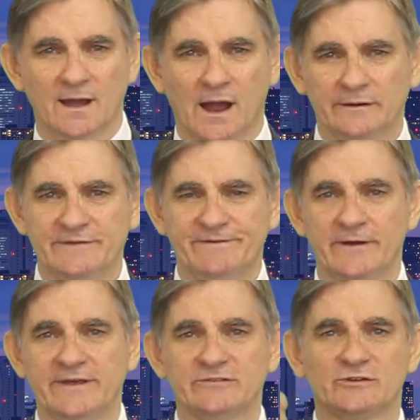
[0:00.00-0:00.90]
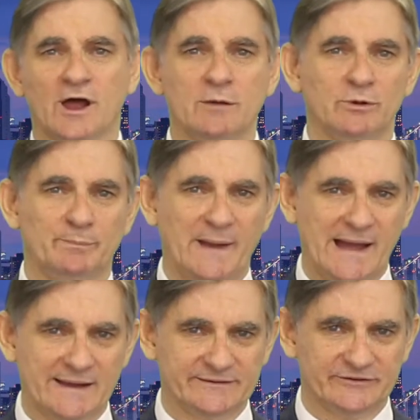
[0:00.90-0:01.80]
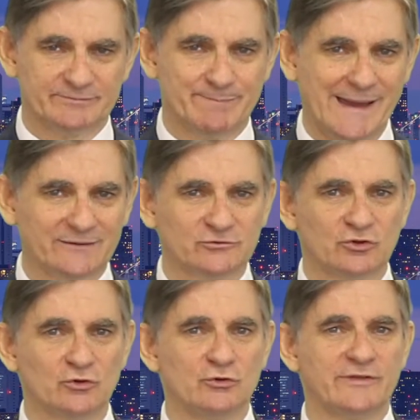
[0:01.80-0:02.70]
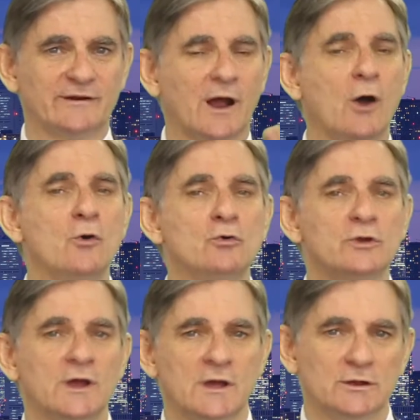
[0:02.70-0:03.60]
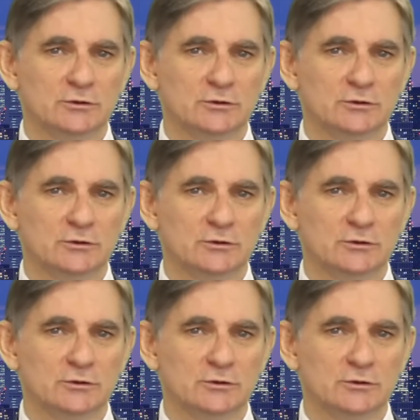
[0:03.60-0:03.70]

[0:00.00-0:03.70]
I refer these global partners back to their own